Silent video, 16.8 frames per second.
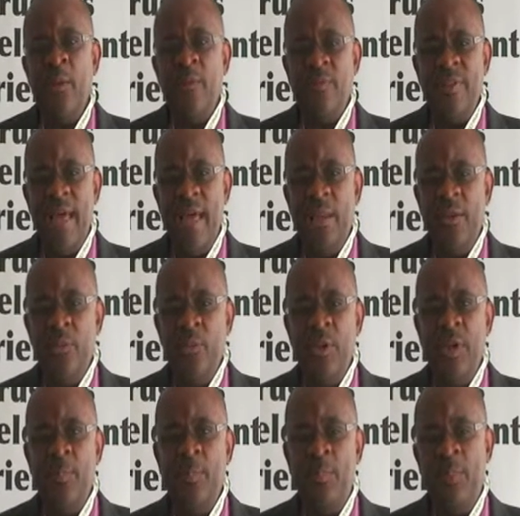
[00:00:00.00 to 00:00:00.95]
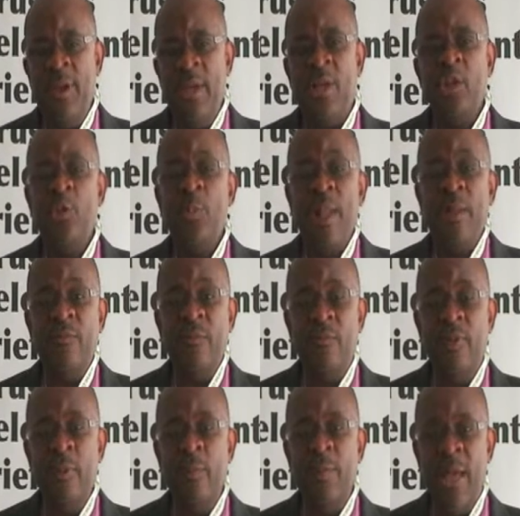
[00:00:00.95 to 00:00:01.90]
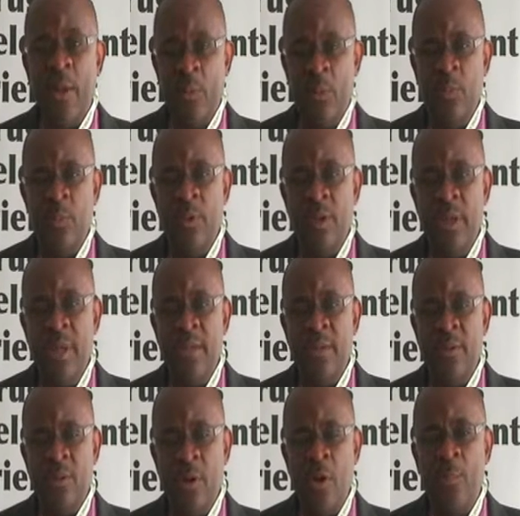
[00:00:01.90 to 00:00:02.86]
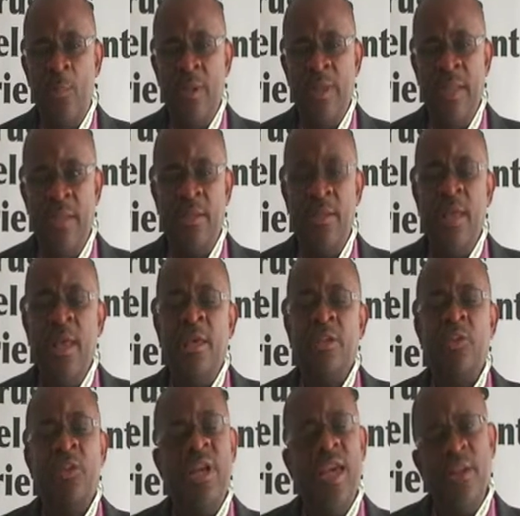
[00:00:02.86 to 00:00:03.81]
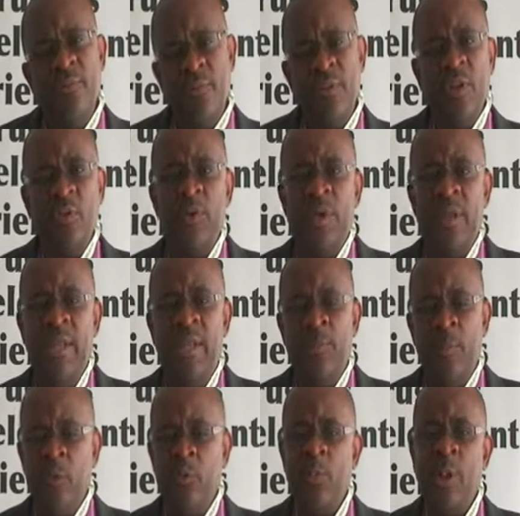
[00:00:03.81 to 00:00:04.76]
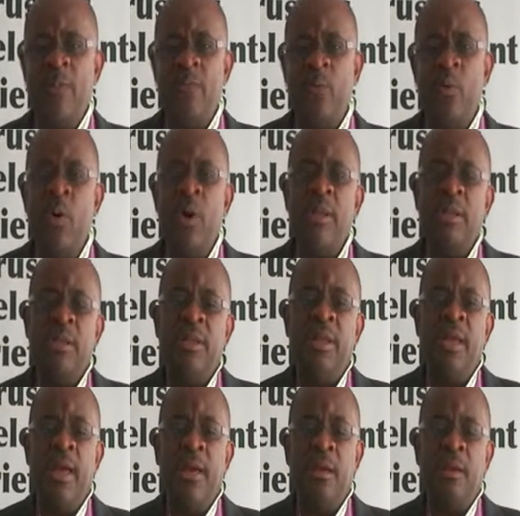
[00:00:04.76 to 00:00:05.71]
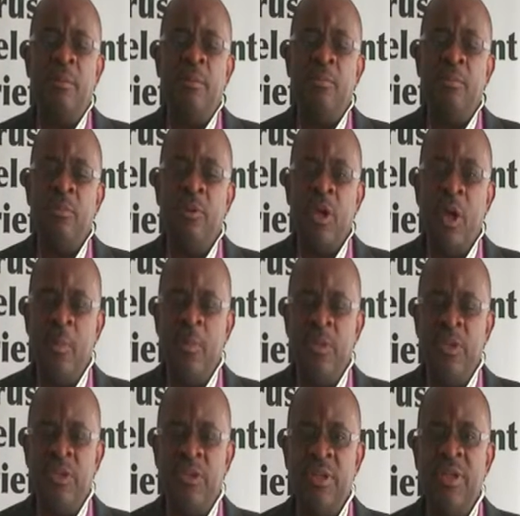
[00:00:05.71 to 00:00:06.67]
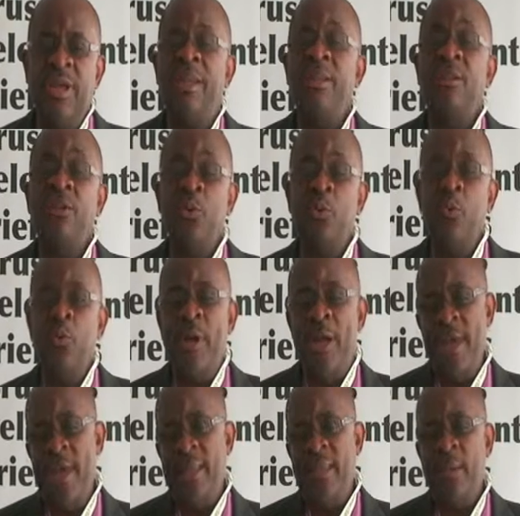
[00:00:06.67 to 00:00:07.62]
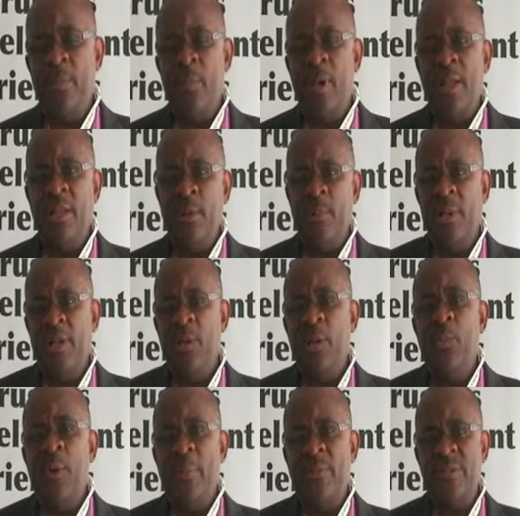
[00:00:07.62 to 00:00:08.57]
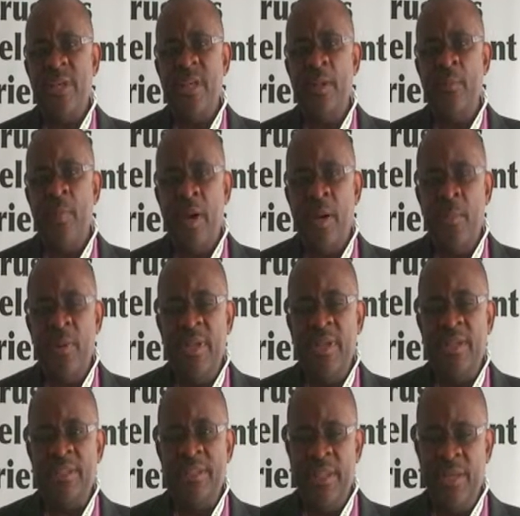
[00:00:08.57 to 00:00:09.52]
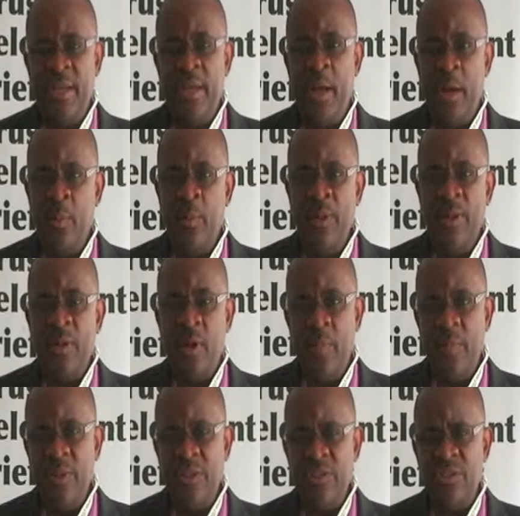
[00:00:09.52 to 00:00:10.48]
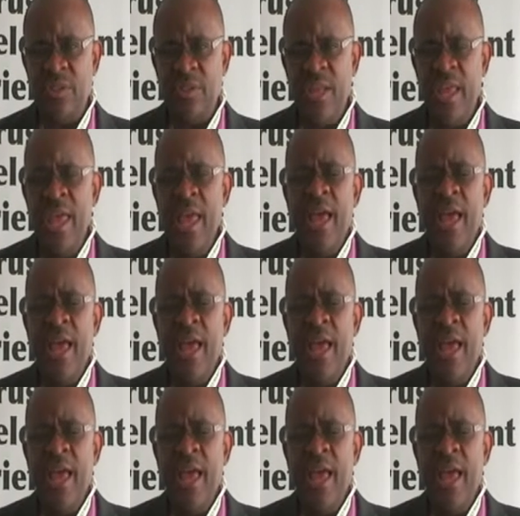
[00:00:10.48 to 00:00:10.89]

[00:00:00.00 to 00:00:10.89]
And out of that, we pick 12 of them that will be in competing. So they get the full training. The 12 go on to the, um, the competition, and two end up ultimately representing Barbados in the Caribbean competition.